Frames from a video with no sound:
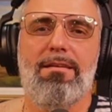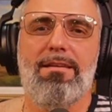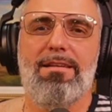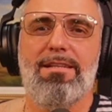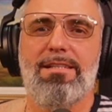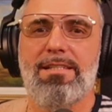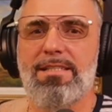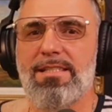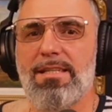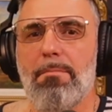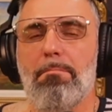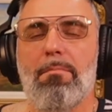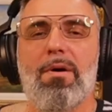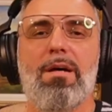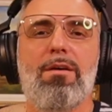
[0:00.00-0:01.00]
Zip.
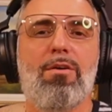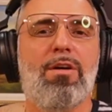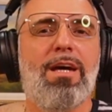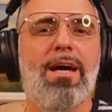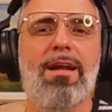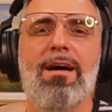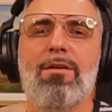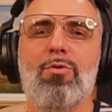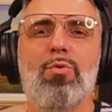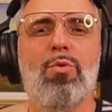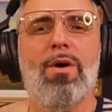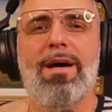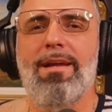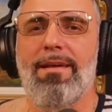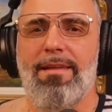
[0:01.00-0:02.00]
You cannot do
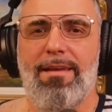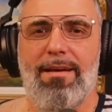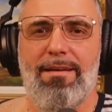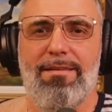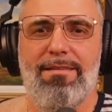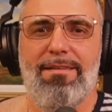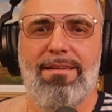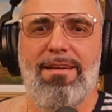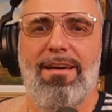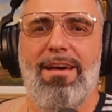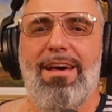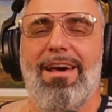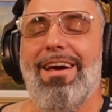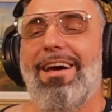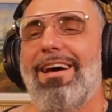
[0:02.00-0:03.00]
anything.
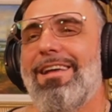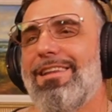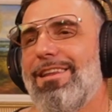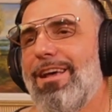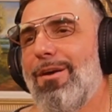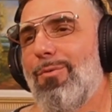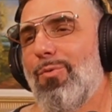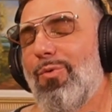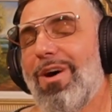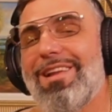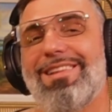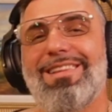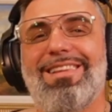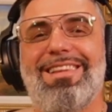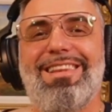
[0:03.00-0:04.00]
And then what
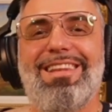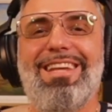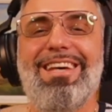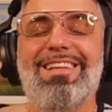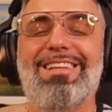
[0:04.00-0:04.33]
did